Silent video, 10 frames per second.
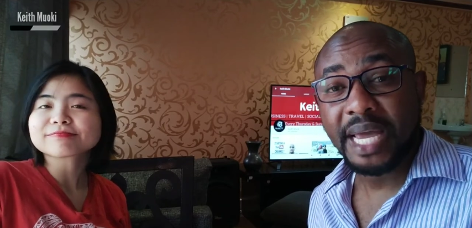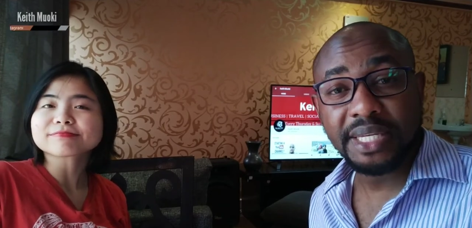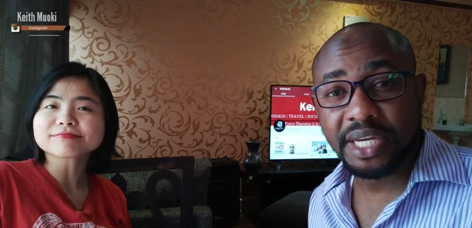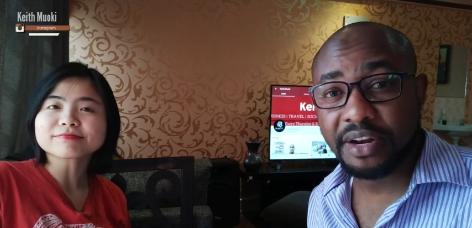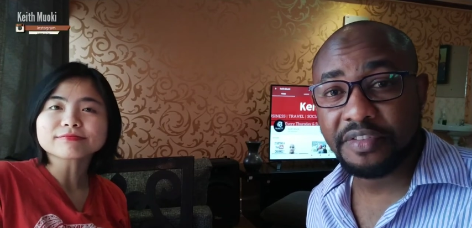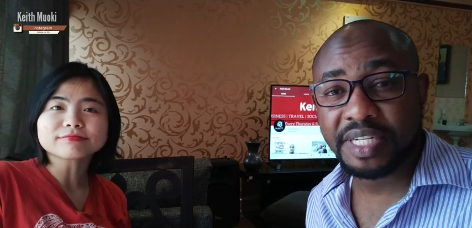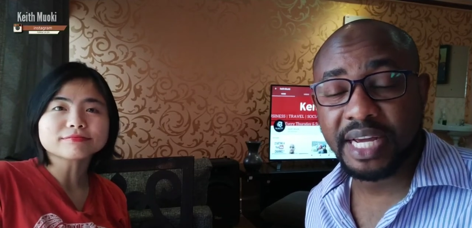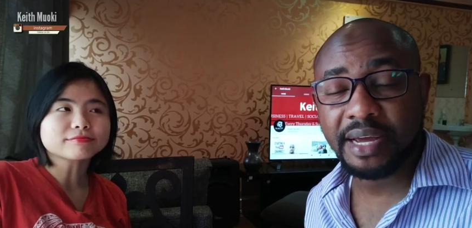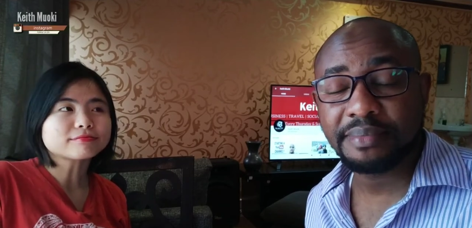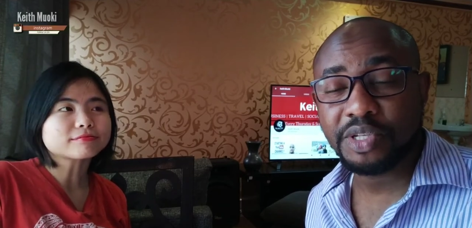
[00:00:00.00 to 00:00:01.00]
Speaker 1: each and every
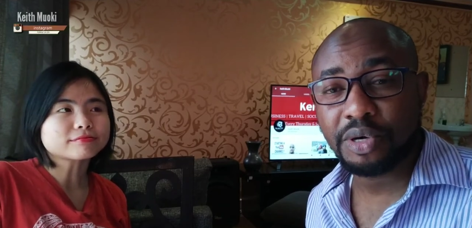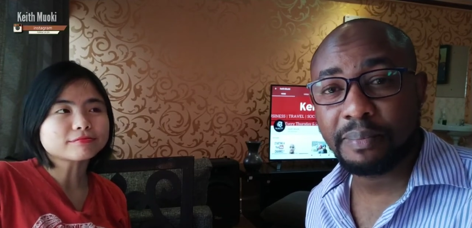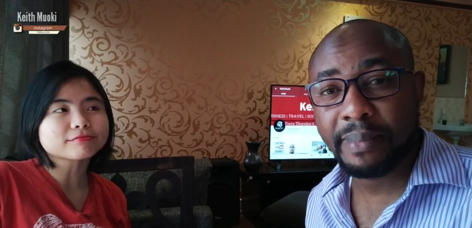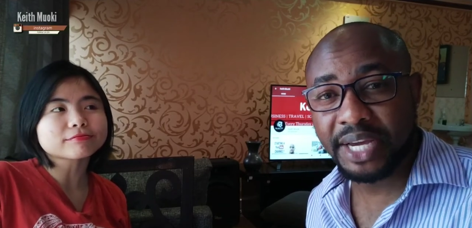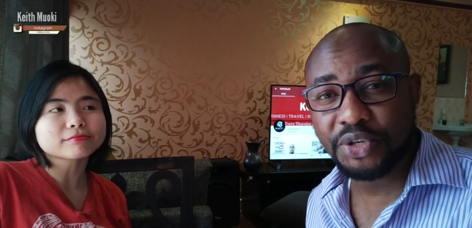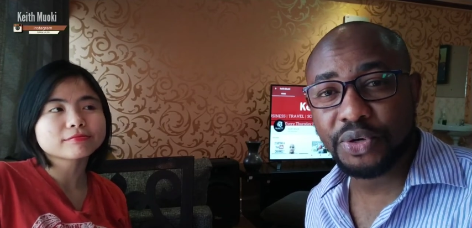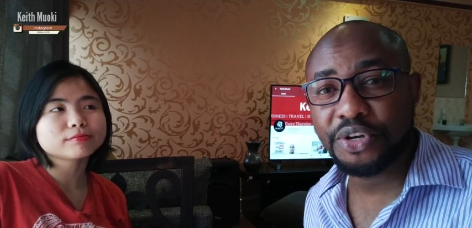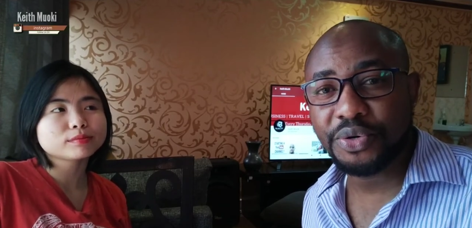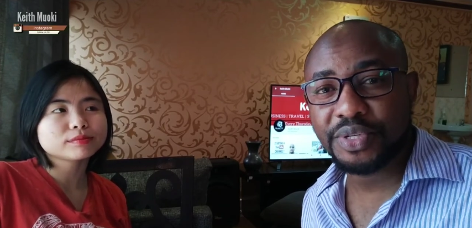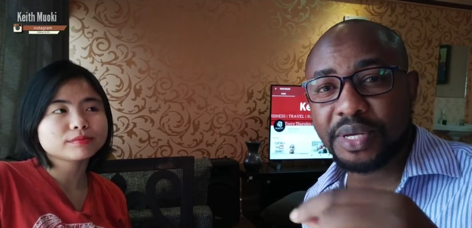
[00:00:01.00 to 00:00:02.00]
time, so make sure
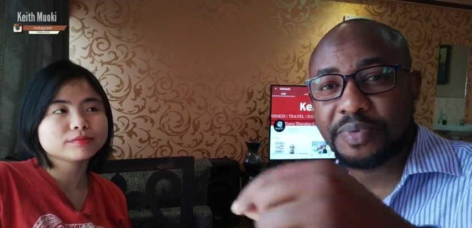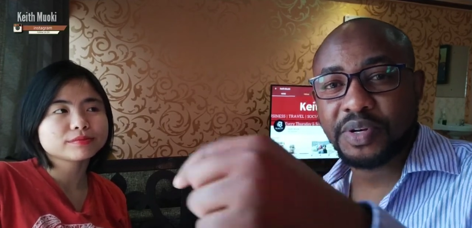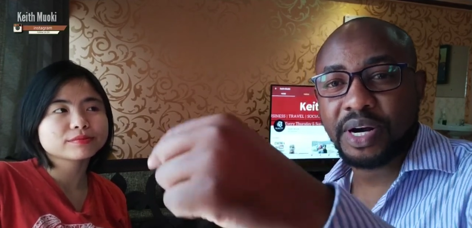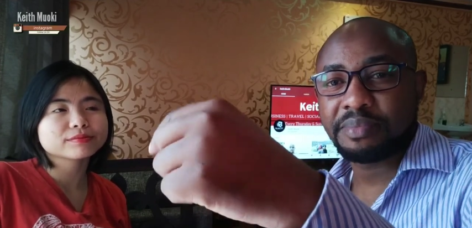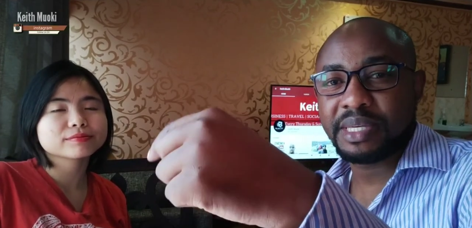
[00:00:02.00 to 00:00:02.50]
you subscribe.